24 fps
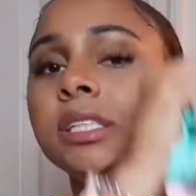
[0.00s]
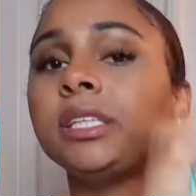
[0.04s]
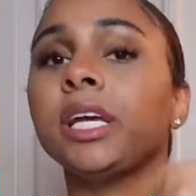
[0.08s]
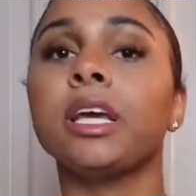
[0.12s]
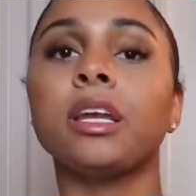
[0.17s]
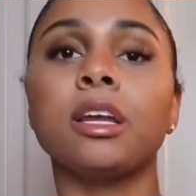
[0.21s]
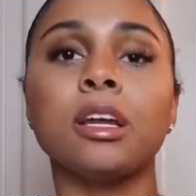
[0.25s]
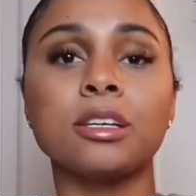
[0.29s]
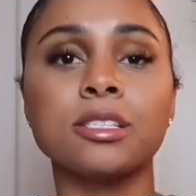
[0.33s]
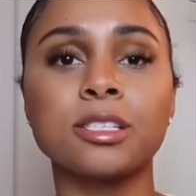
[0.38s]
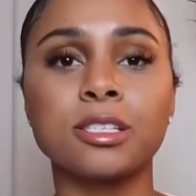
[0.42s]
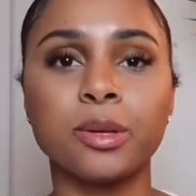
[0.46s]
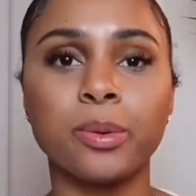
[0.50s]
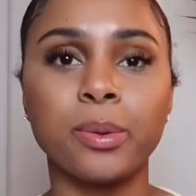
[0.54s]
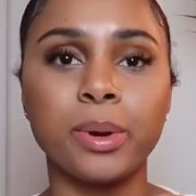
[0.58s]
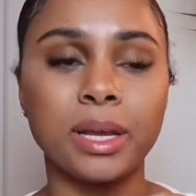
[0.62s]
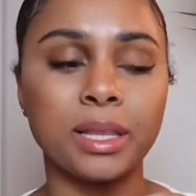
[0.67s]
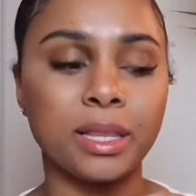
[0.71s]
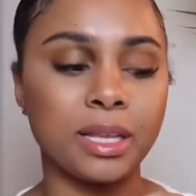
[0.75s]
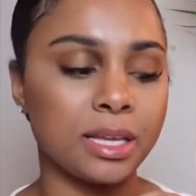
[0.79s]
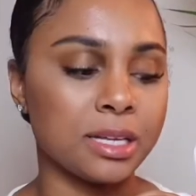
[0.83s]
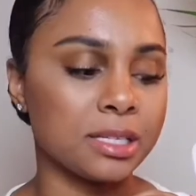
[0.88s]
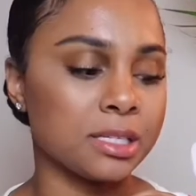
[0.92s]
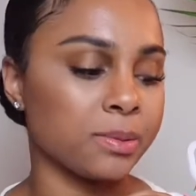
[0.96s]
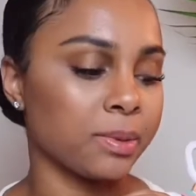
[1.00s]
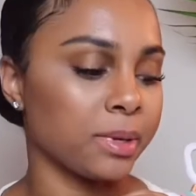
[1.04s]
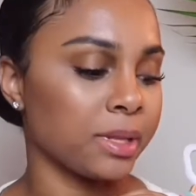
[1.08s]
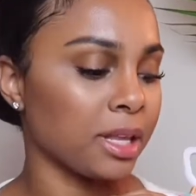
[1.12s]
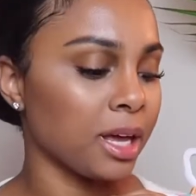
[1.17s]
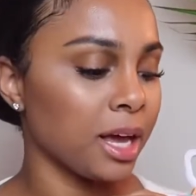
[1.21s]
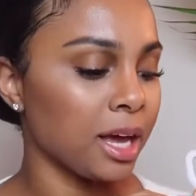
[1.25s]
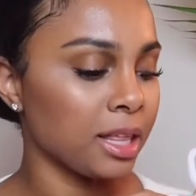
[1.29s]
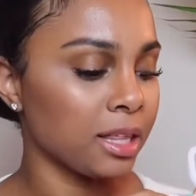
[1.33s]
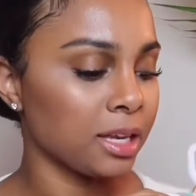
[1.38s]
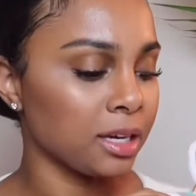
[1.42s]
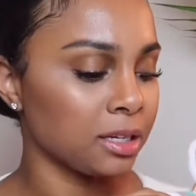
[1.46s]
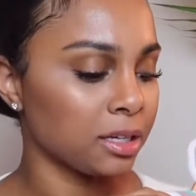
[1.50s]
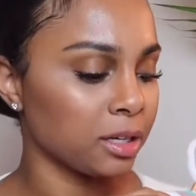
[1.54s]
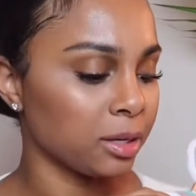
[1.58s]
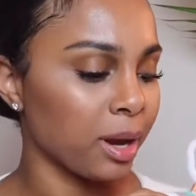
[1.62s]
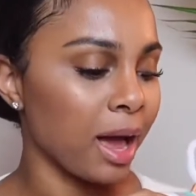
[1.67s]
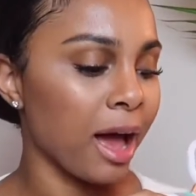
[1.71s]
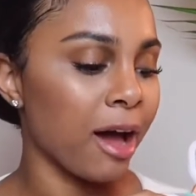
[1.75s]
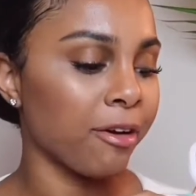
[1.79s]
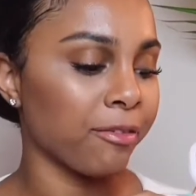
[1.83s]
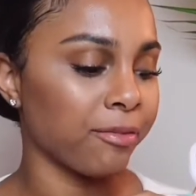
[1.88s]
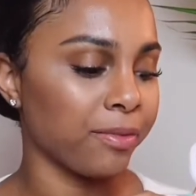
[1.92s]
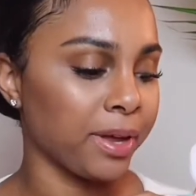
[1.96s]
can also wear these with other little
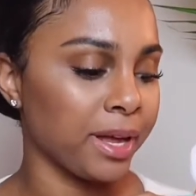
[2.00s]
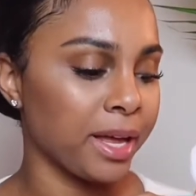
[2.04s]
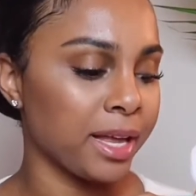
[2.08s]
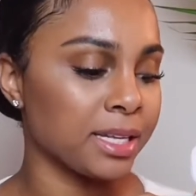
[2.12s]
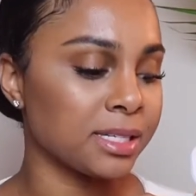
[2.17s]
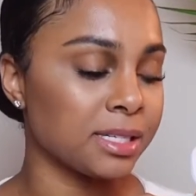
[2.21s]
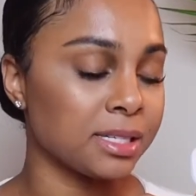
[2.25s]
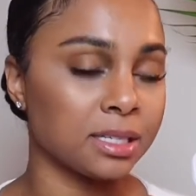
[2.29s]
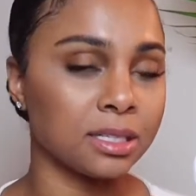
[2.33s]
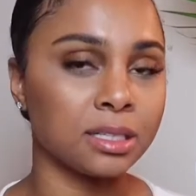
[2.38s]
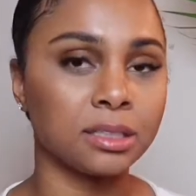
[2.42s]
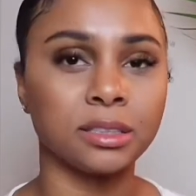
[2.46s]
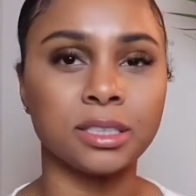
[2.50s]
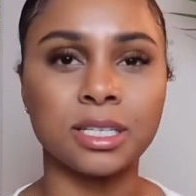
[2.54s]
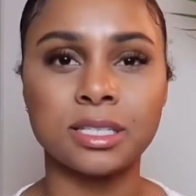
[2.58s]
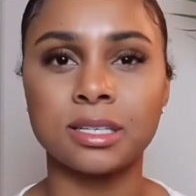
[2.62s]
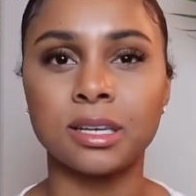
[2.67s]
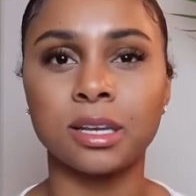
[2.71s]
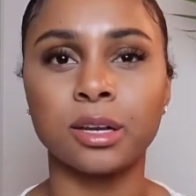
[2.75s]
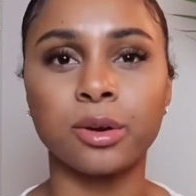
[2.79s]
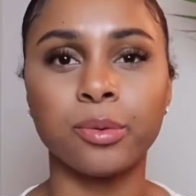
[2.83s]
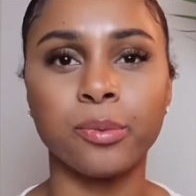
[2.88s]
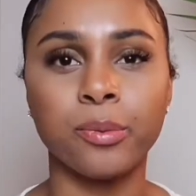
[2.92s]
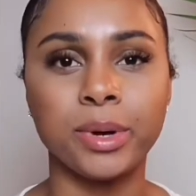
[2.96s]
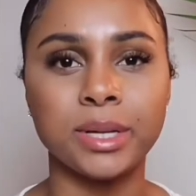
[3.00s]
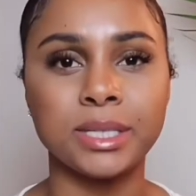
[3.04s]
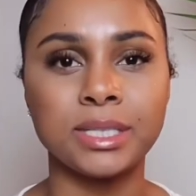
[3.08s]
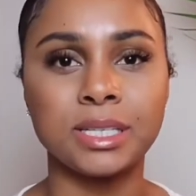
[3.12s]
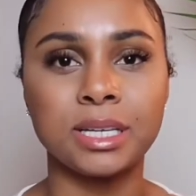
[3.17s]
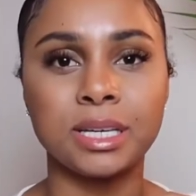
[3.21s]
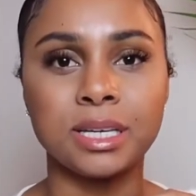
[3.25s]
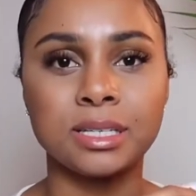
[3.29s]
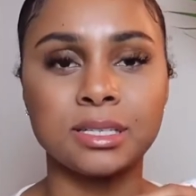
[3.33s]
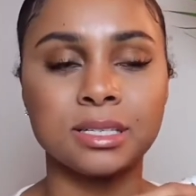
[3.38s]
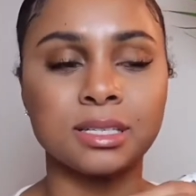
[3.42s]
outfits and just little onesies